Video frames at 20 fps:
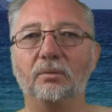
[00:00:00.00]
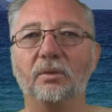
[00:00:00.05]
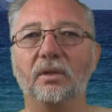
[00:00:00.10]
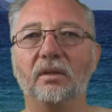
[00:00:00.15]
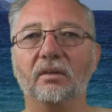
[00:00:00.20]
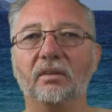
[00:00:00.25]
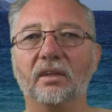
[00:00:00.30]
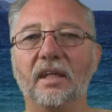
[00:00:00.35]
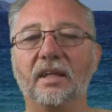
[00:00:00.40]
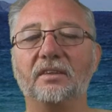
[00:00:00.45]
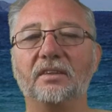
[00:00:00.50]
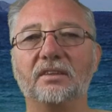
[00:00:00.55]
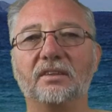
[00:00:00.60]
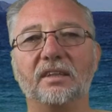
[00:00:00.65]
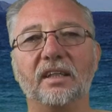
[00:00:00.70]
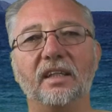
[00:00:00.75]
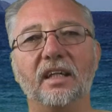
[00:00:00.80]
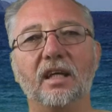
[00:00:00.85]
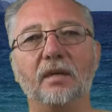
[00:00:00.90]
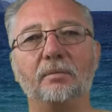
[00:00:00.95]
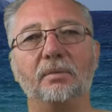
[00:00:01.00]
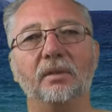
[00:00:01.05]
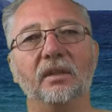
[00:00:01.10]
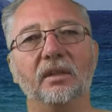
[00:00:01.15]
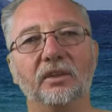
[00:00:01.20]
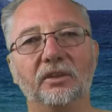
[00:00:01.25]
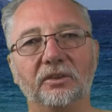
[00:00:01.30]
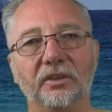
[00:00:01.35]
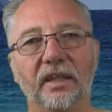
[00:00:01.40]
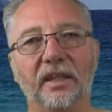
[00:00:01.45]
we're allowed to set
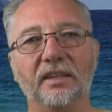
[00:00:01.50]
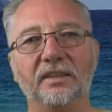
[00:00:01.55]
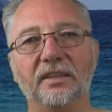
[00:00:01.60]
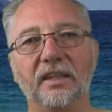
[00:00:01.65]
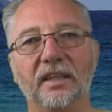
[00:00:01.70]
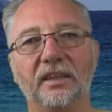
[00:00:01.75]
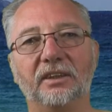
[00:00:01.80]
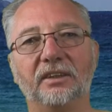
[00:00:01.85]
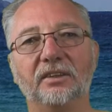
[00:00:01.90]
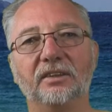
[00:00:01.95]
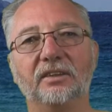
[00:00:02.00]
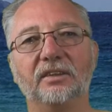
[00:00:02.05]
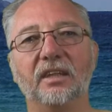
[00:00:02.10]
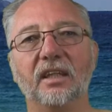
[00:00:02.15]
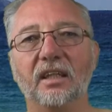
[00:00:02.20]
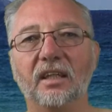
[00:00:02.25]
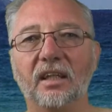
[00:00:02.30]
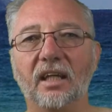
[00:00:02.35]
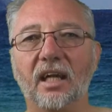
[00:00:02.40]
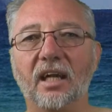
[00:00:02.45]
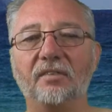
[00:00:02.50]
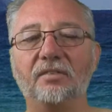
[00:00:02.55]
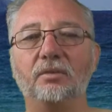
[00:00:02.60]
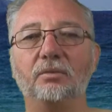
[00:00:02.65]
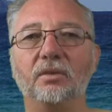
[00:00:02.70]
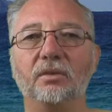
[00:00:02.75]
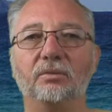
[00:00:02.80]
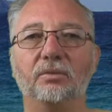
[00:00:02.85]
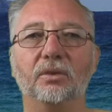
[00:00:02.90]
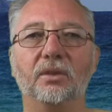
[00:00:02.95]
up transactions after
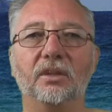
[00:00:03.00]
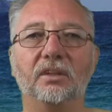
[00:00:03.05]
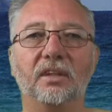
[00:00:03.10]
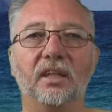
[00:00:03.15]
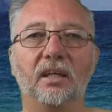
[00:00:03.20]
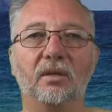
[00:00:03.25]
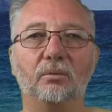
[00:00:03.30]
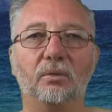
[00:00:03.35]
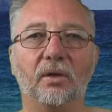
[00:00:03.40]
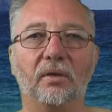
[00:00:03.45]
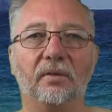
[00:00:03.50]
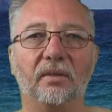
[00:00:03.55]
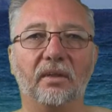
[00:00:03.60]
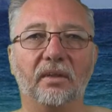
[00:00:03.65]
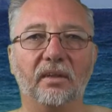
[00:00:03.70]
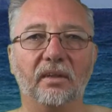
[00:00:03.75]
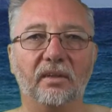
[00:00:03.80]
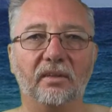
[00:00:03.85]
we've worked out what